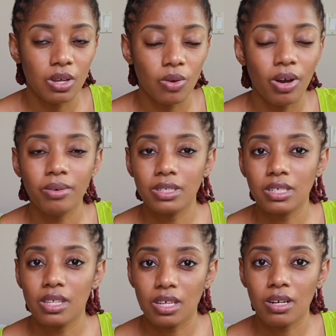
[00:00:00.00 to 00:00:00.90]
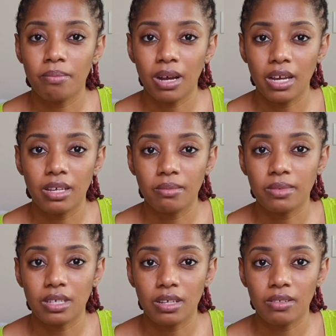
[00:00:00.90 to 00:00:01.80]
Why was he there by
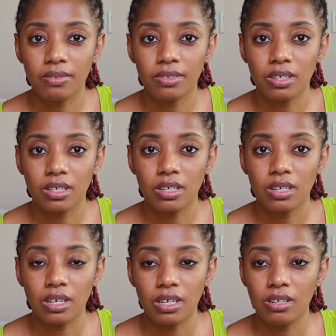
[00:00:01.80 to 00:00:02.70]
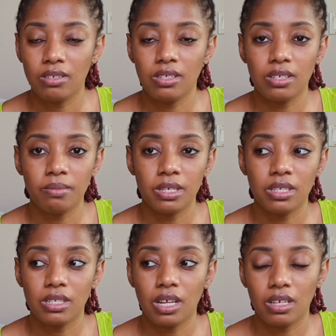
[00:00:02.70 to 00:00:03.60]
himself? Hedonism
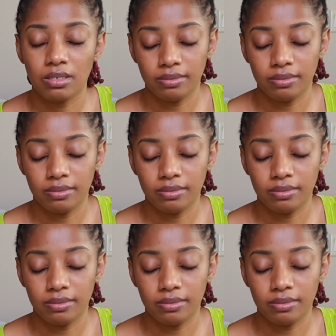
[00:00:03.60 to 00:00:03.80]
is like,